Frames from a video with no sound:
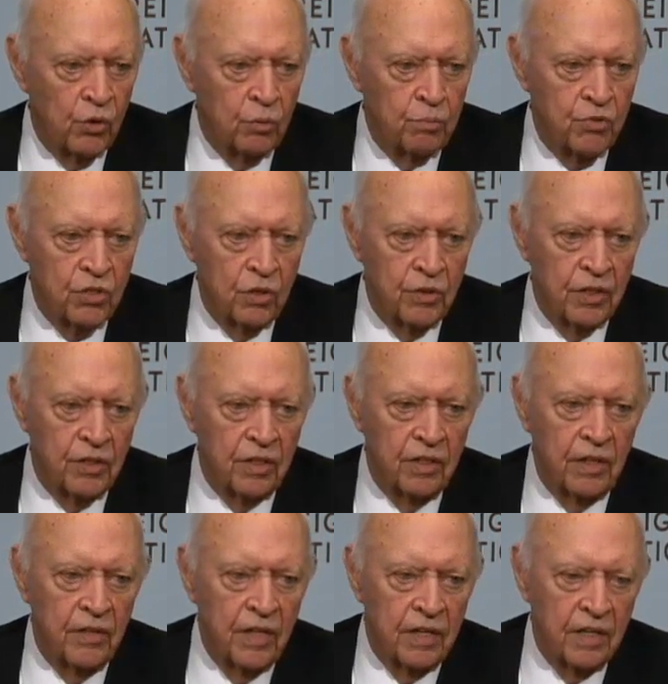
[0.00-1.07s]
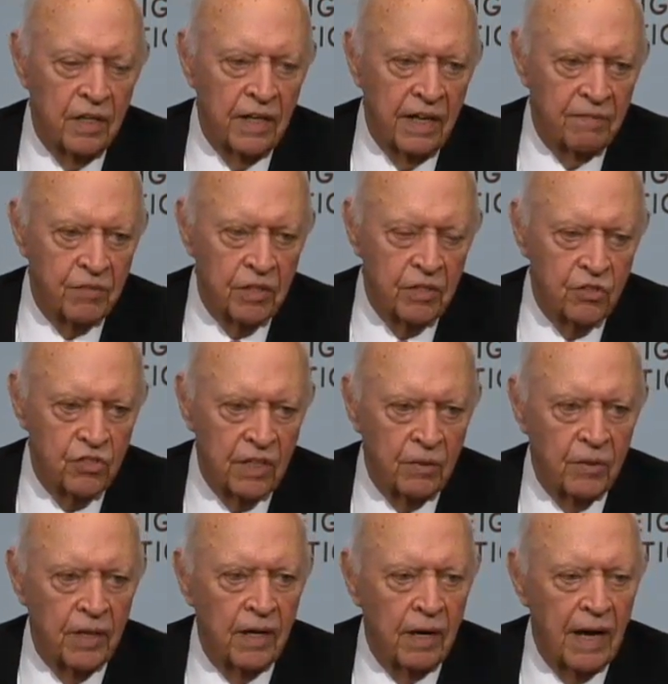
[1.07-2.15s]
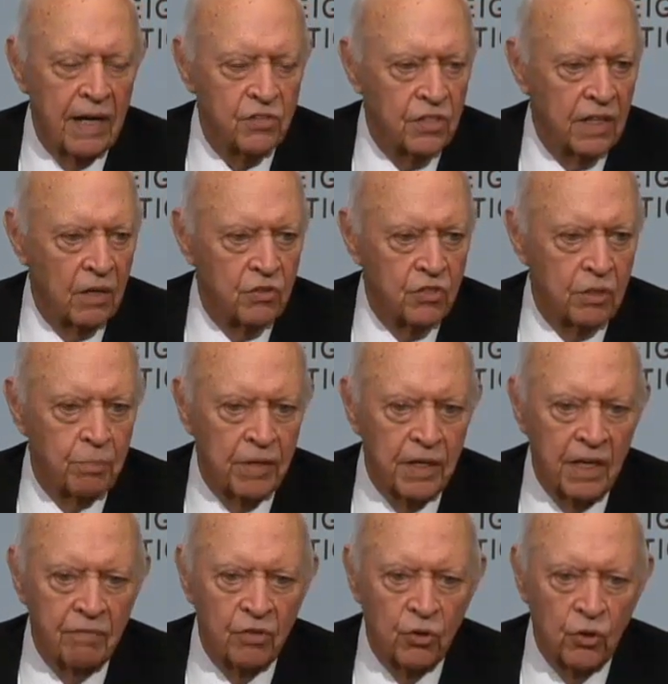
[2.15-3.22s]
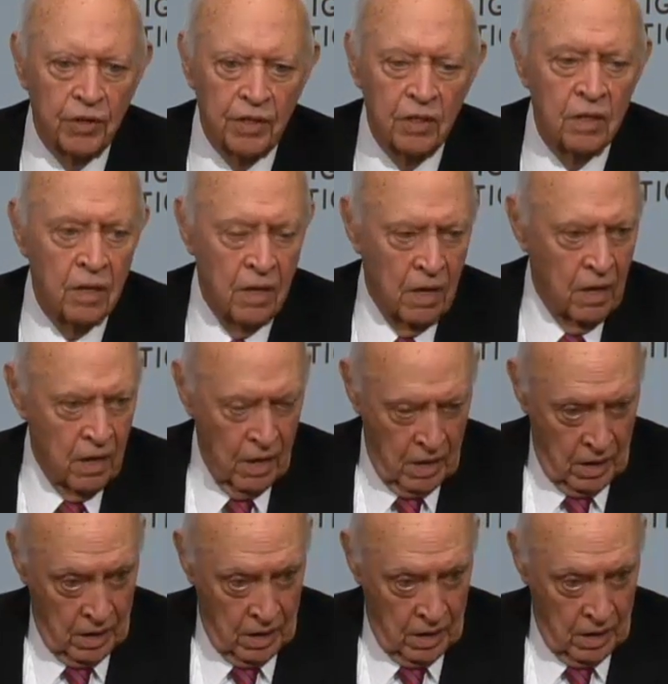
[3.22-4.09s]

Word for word: wiggle room so that the, they didn't have to desegregate. Eisenhower simply gave an order